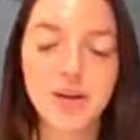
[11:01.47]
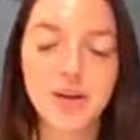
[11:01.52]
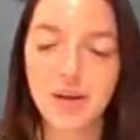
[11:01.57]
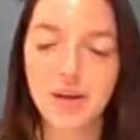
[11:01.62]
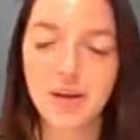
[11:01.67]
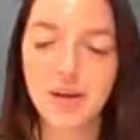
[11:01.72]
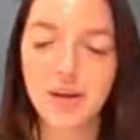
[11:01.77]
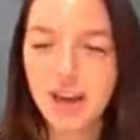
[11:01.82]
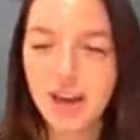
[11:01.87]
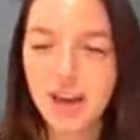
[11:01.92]
you
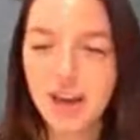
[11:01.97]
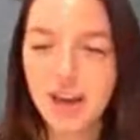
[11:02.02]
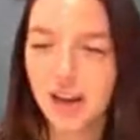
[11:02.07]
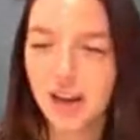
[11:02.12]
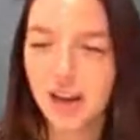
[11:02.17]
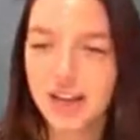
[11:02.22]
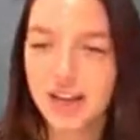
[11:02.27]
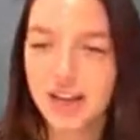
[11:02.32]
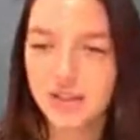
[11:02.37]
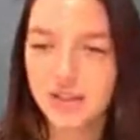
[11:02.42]
how many other
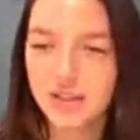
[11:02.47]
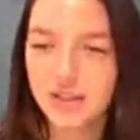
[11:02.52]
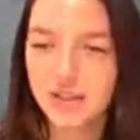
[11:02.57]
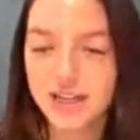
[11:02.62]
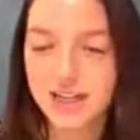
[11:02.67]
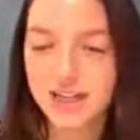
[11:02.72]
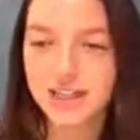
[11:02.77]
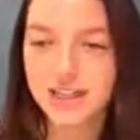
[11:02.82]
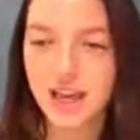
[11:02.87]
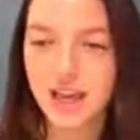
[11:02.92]
clients of
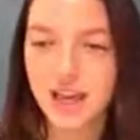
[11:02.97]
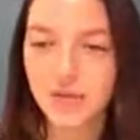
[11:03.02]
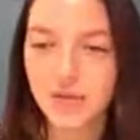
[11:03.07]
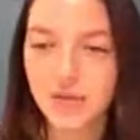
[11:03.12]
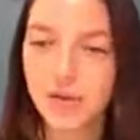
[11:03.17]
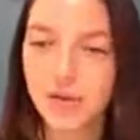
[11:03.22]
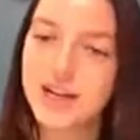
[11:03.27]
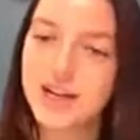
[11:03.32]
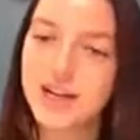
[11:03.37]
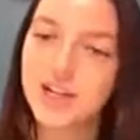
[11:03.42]

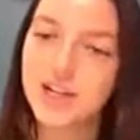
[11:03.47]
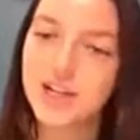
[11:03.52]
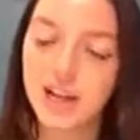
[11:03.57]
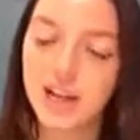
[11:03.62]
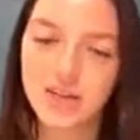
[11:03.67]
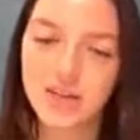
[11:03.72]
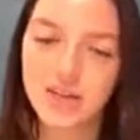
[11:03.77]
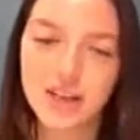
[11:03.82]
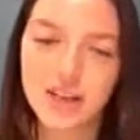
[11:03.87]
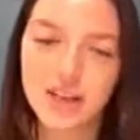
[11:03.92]
Creditsafe are credit
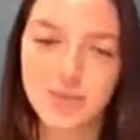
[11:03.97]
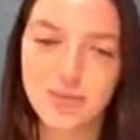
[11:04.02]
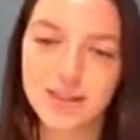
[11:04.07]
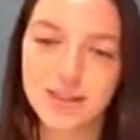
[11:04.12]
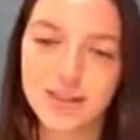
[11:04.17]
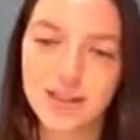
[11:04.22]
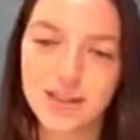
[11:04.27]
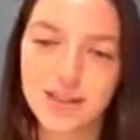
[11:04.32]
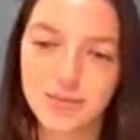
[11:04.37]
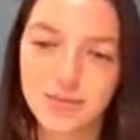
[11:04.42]
checking this
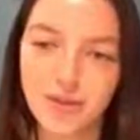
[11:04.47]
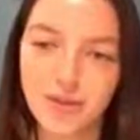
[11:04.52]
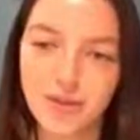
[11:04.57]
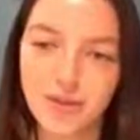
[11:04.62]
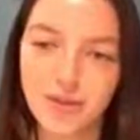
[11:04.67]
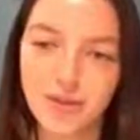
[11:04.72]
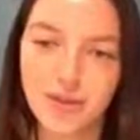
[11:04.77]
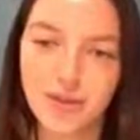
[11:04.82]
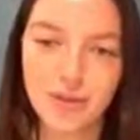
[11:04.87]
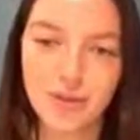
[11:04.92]
business
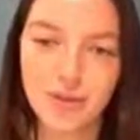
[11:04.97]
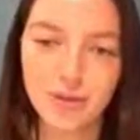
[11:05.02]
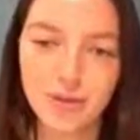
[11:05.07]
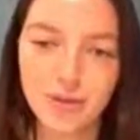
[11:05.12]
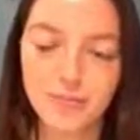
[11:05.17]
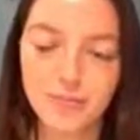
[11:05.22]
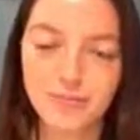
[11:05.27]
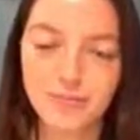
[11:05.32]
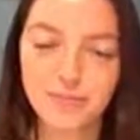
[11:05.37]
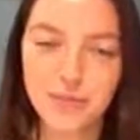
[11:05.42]
month on month.
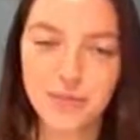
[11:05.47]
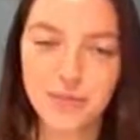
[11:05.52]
